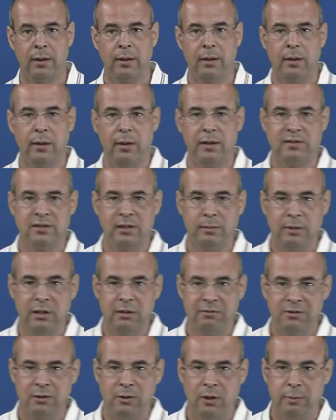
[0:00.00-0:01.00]
A similar
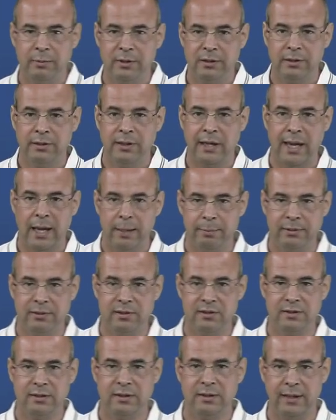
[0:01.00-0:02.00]
phenomenon
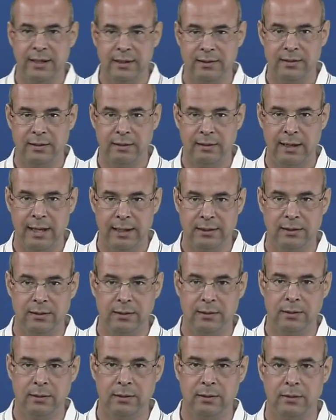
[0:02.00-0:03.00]
happens in
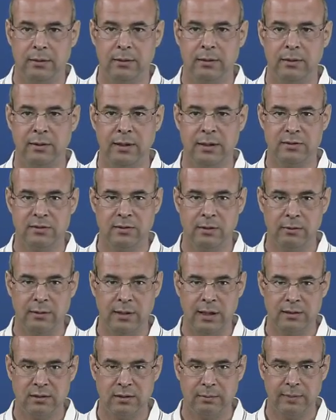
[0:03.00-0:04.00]
Latin. Let's look
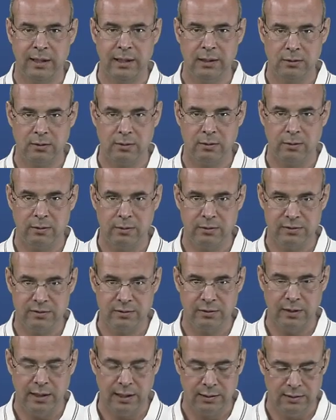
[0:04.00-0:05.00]
at a main clause
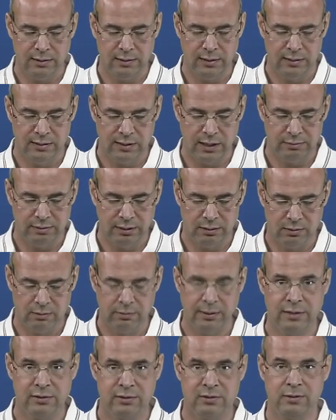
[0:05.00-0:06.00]
and an indirect
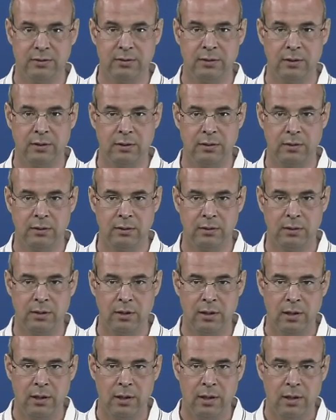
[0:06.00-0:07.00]
question.
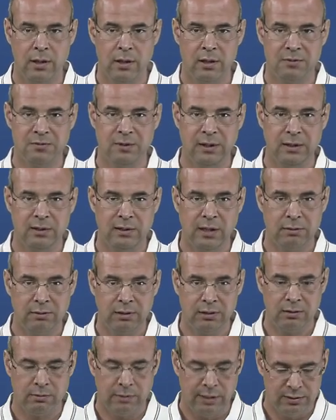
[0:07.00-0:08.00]
The
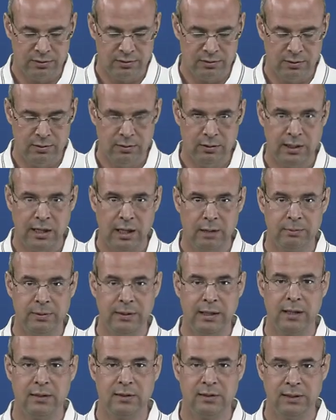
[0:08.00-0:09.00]
indirect question can be
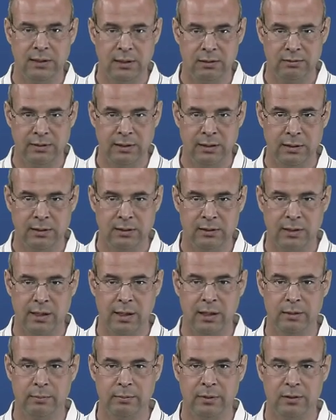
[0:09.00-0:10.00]
anterior in
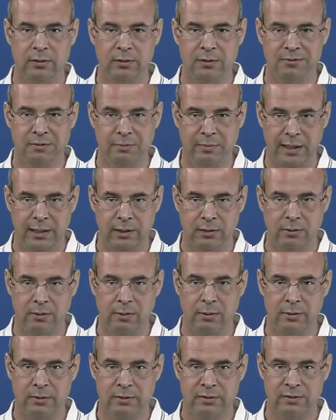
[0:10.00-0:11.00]
time to the main
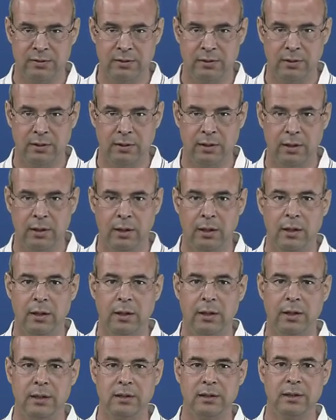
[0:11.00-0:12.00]
clause.
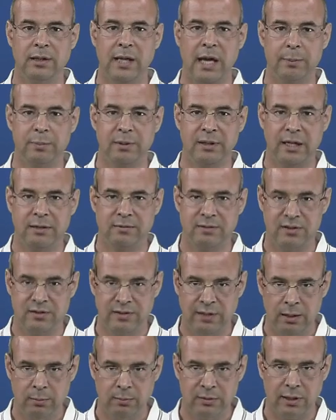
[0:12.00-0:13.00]
It can happen at the
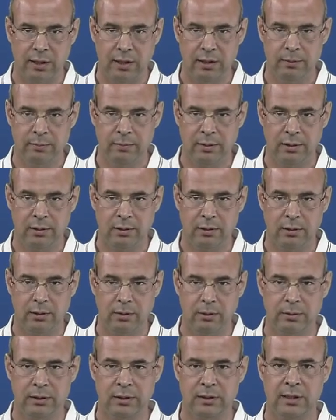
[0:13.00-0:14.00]
same time,
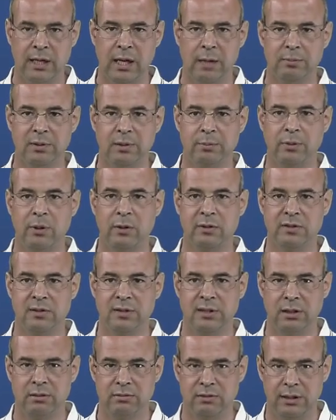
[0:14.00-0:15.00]
or it can be
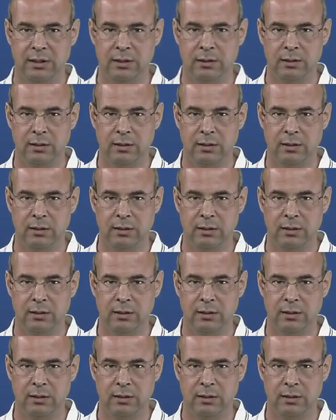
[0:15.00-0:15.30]
posterior.